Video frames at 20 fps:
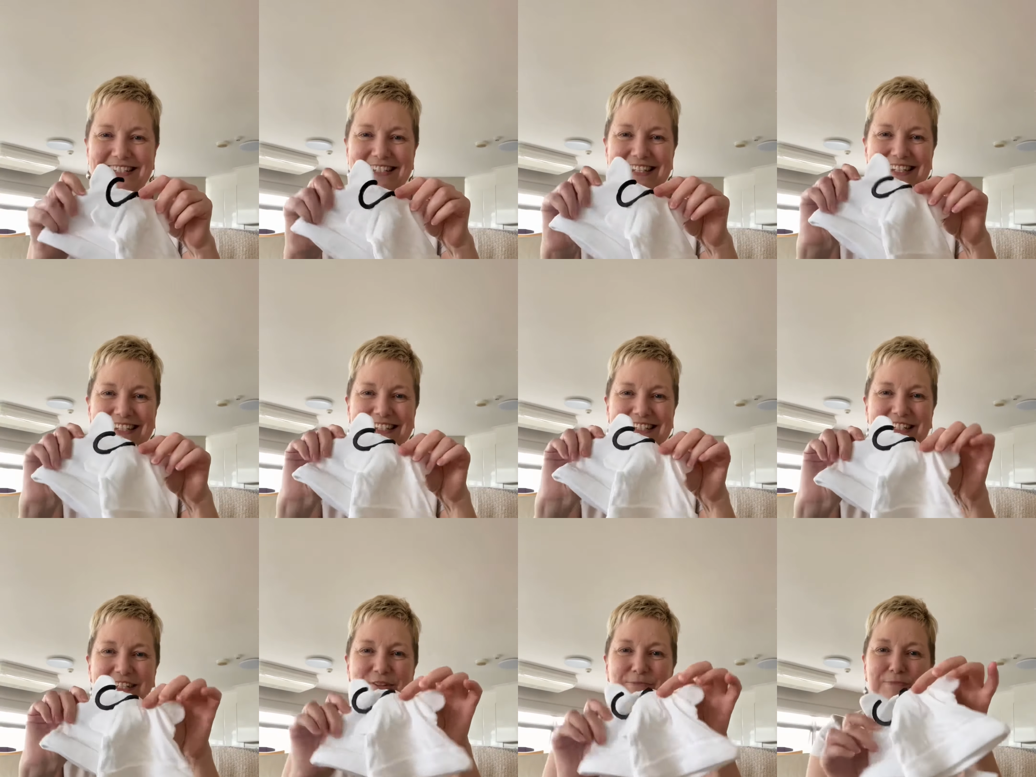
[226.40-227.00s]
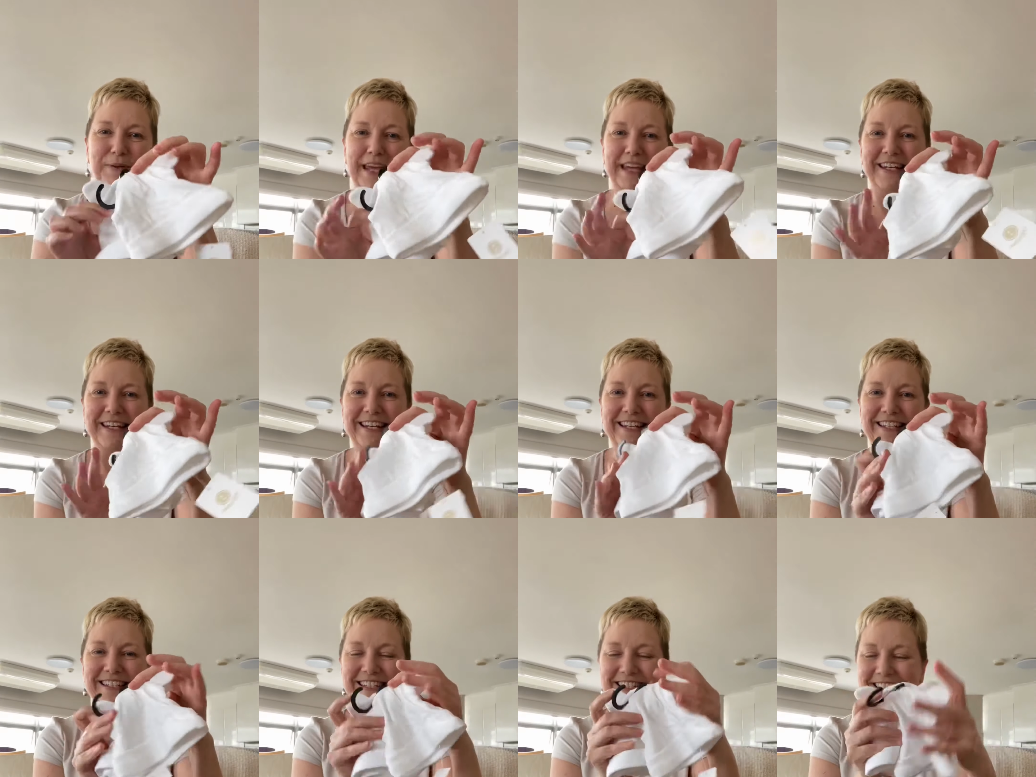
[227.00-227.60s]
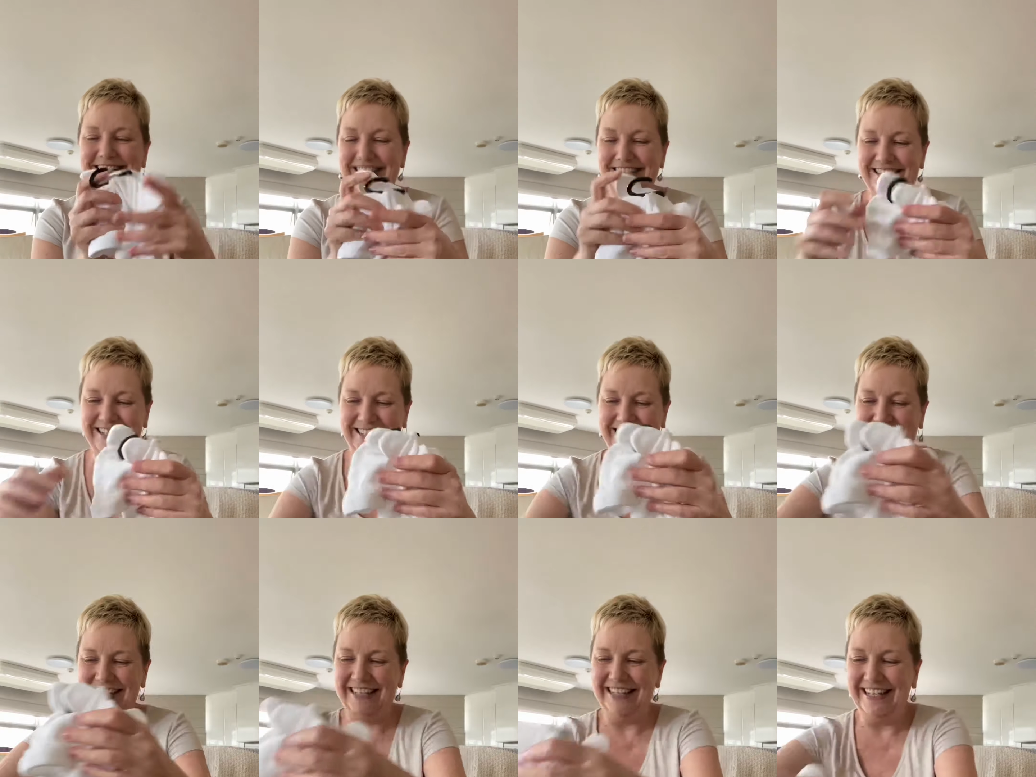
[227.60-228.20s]
These little beanies.
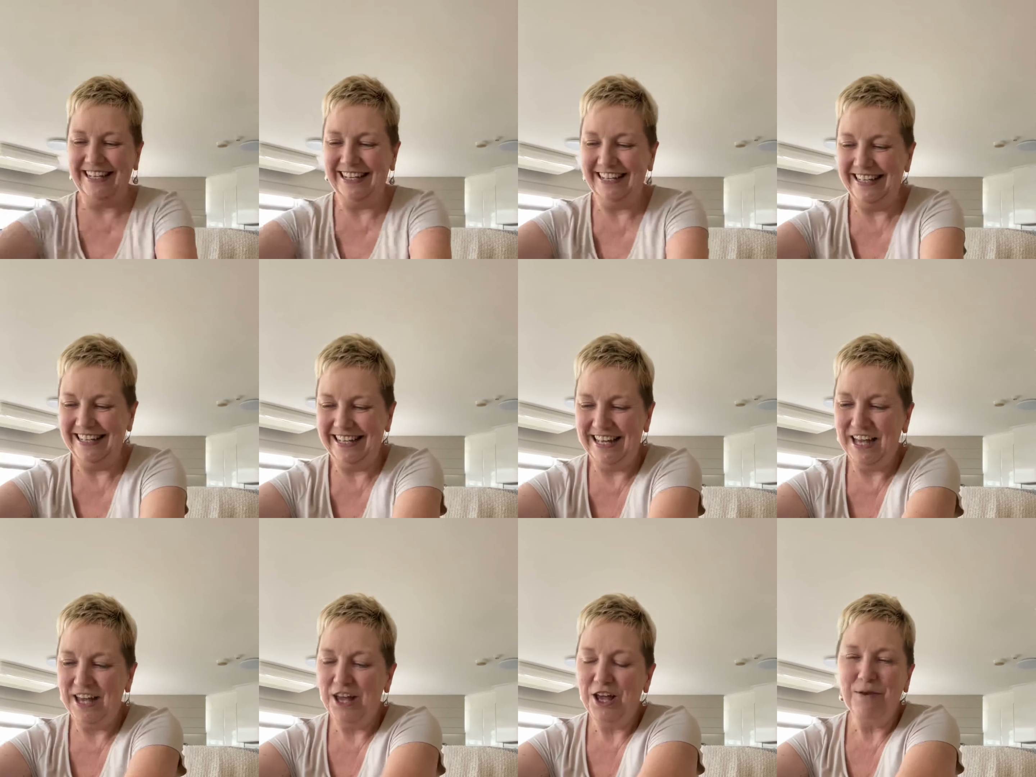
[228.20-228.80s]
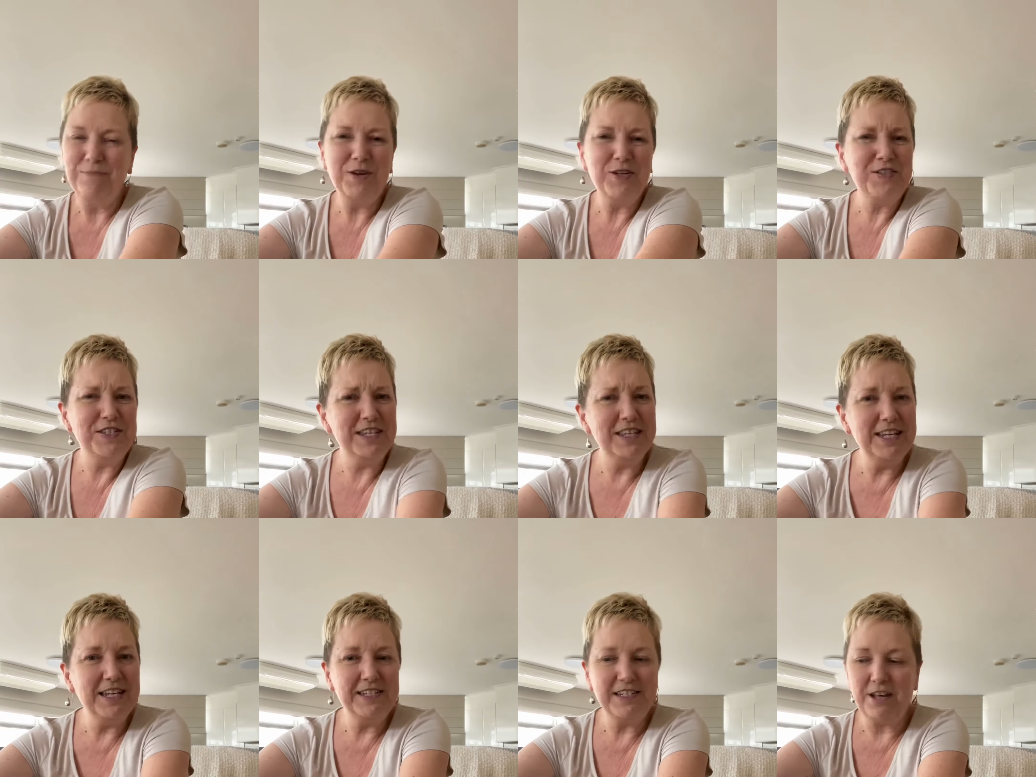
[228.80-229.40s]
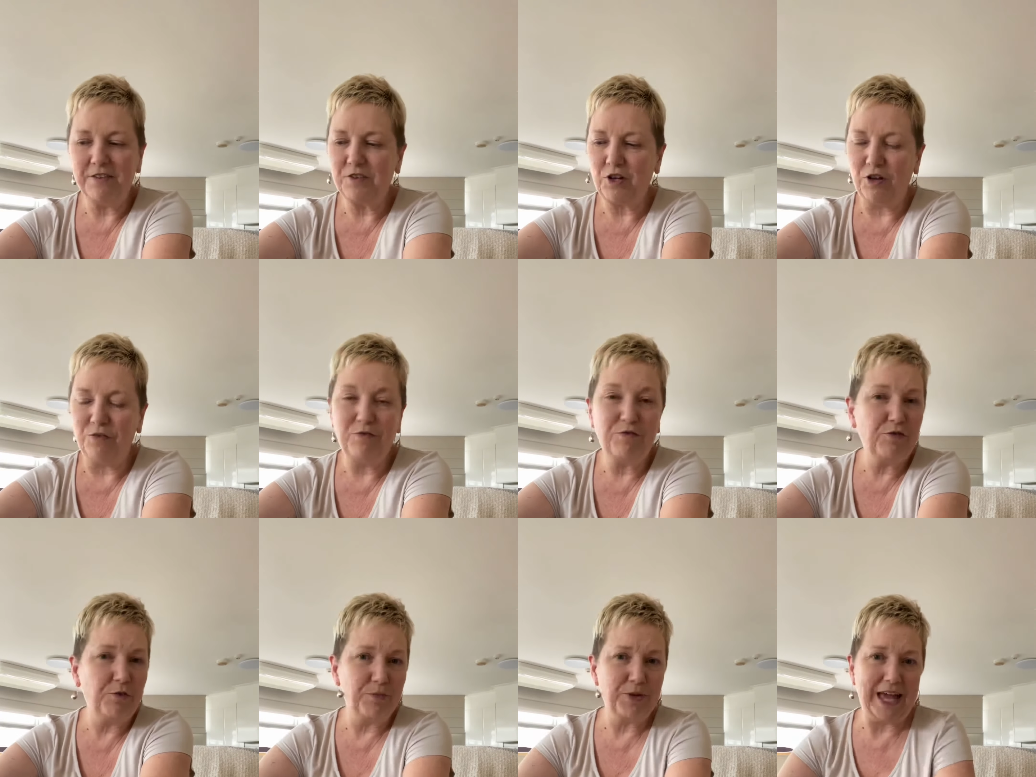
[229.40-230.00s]
Most of these I've
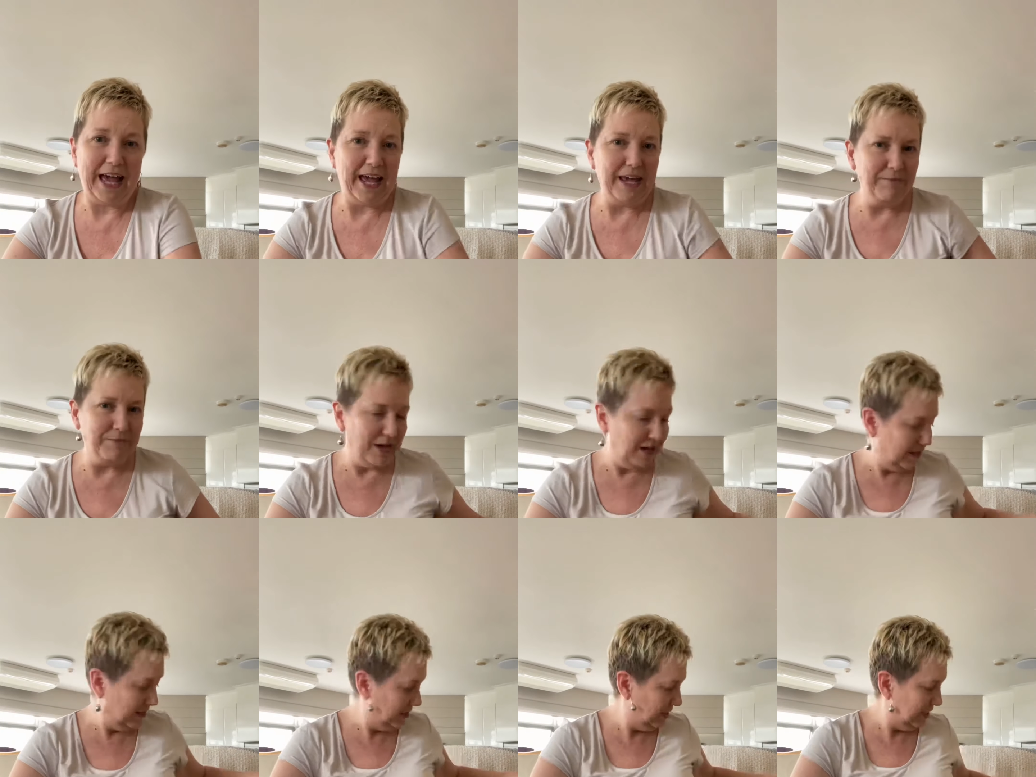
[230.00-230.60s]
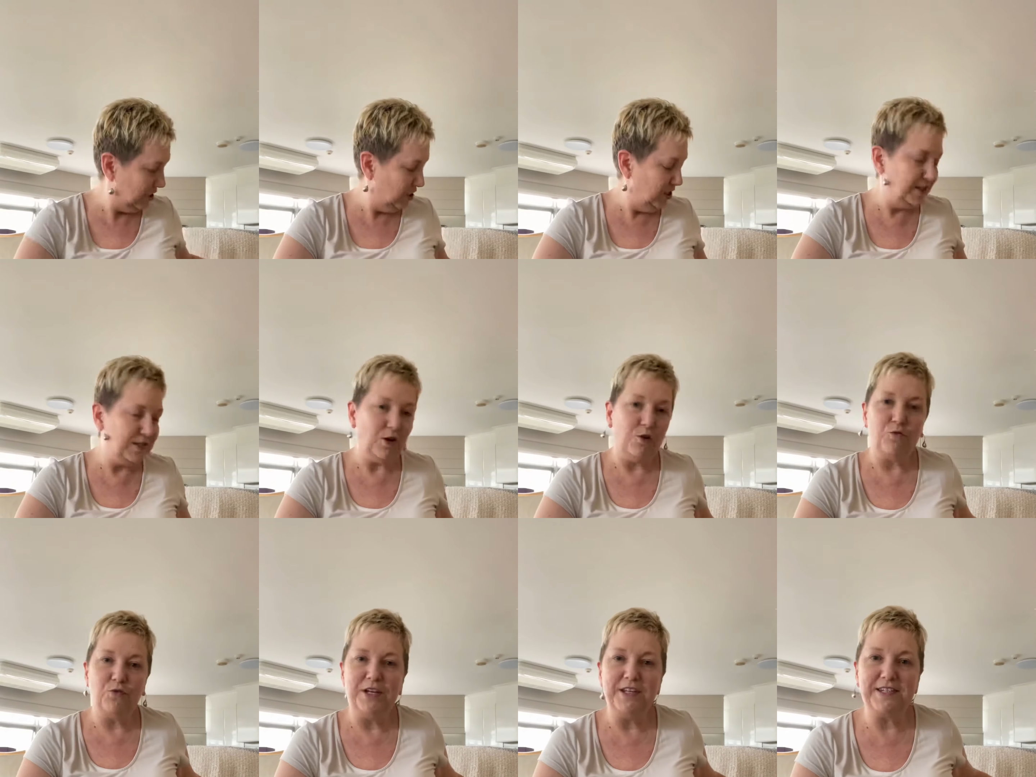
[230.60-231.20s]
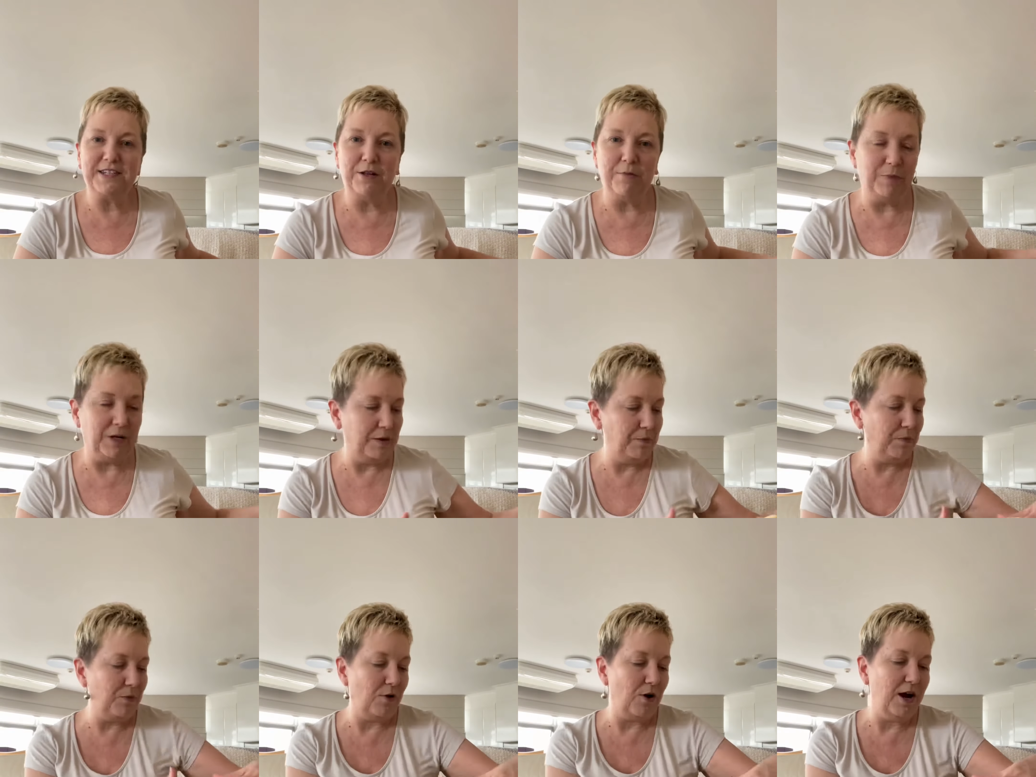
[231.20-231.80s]
gotten from Kmart. They're just so
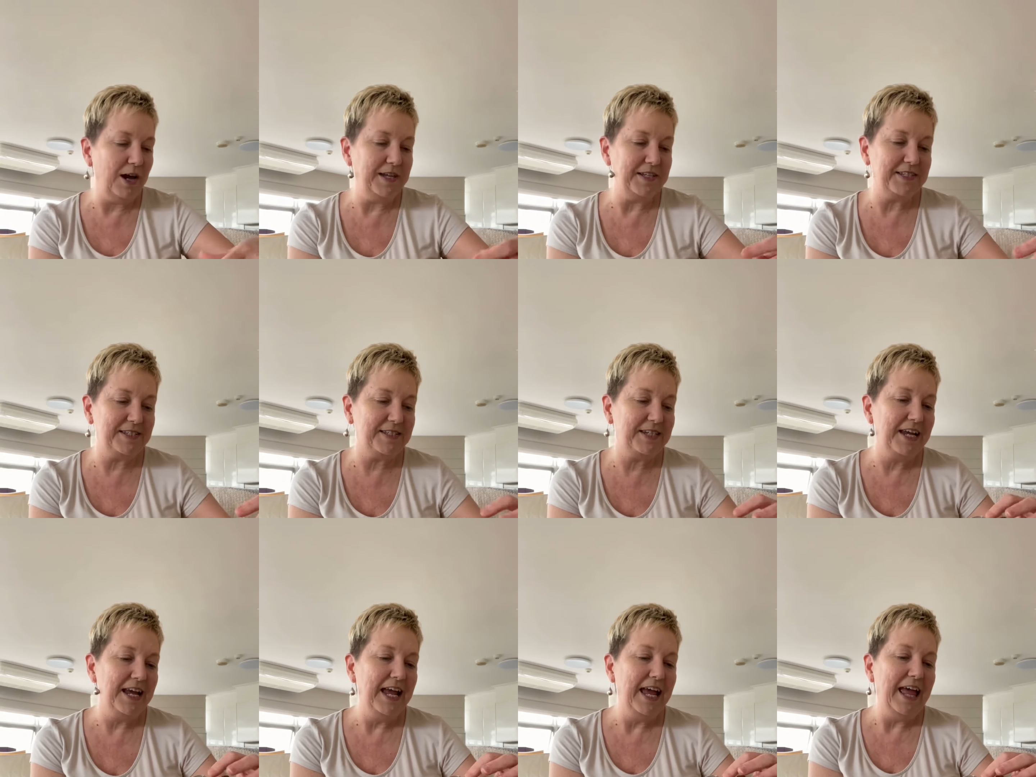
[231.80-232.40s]
reasonably priced.